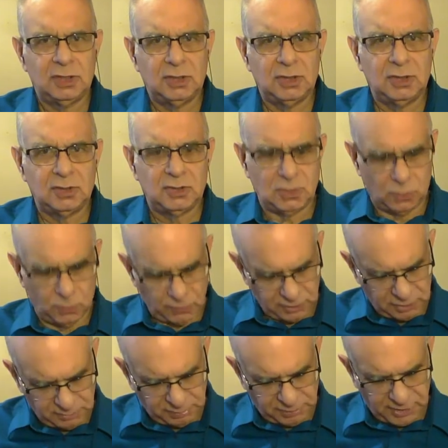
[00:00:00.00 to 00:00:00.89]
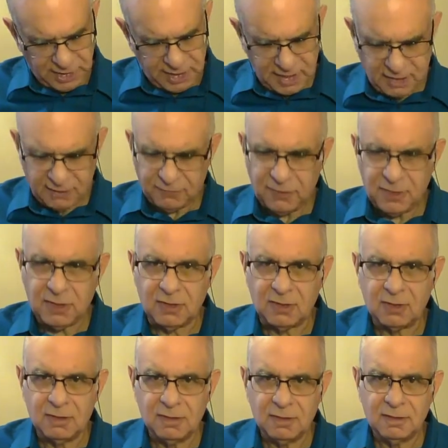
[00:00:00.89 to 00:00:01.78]
So we're going to play F
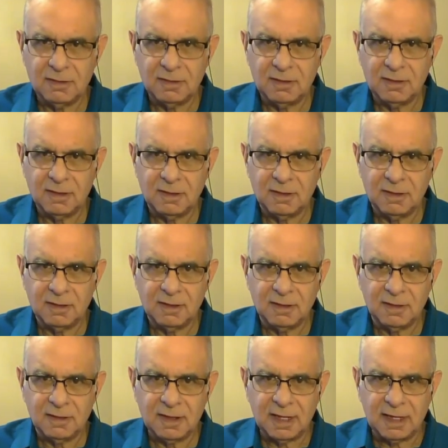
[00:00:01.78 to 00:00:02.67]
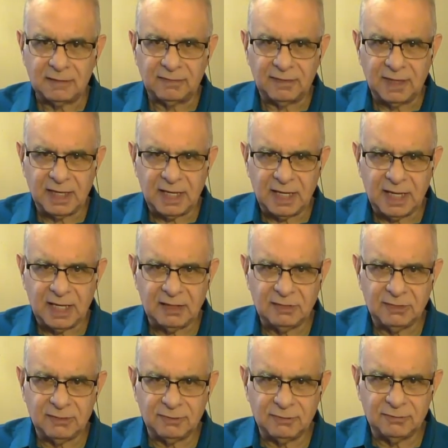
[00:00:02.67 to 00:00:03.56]
here at the
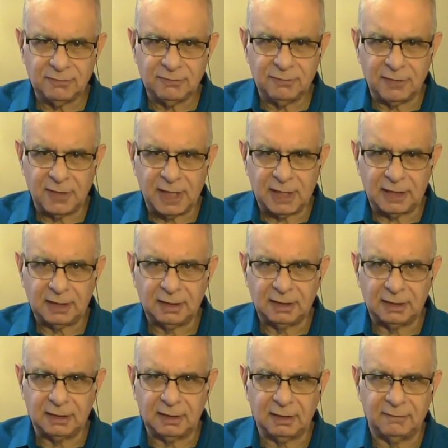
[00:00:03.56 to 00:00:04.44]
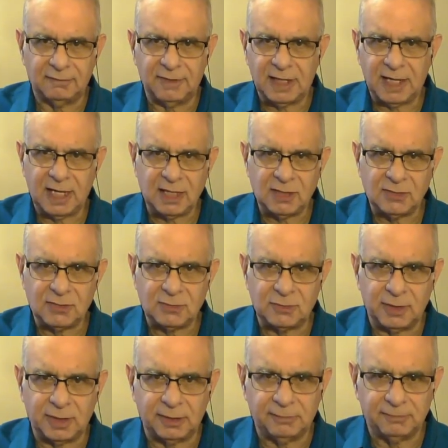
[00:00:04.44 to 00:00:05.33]
8th fret of the A
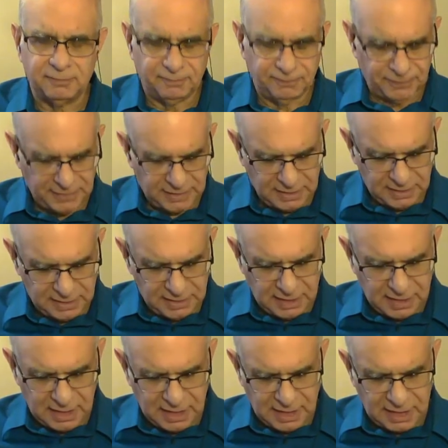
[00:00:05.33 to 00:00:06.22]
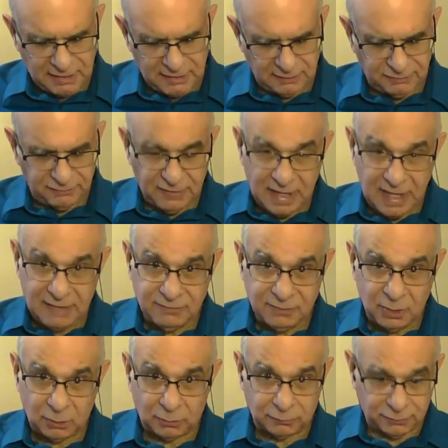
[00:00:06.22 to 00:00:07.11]
string. And the 5
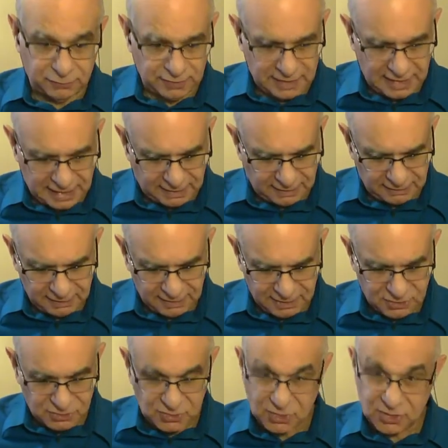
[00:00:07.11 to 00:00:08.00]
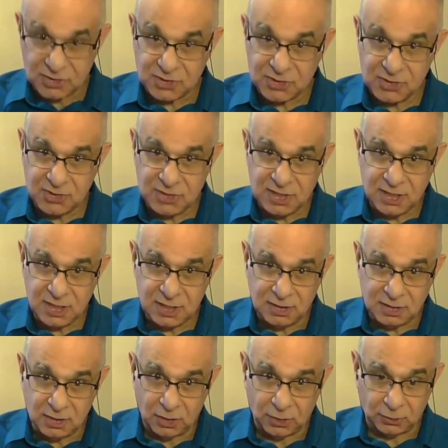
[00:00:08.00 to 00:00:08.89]
note for that is the C
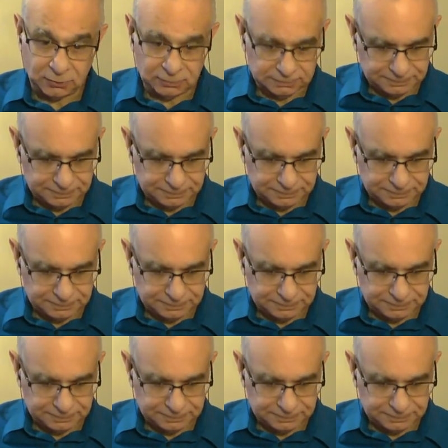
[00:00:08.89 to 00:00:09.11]
note